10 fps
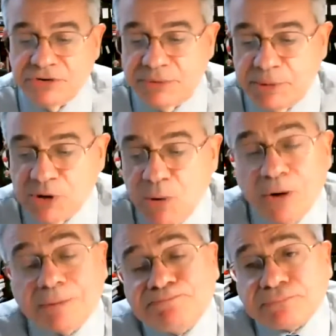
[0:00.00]
Criminal
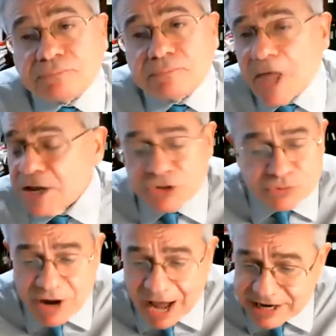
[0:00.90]
Court.
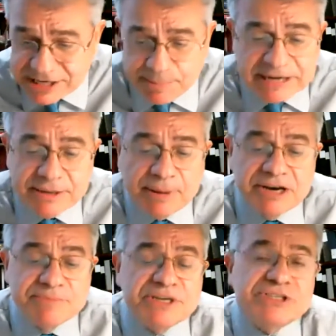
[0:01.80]
Do not expect the
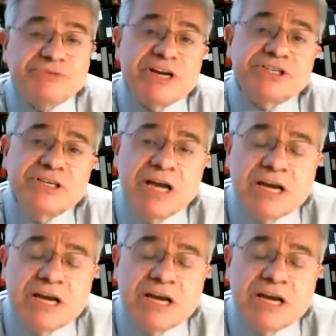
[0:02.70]
Biden administration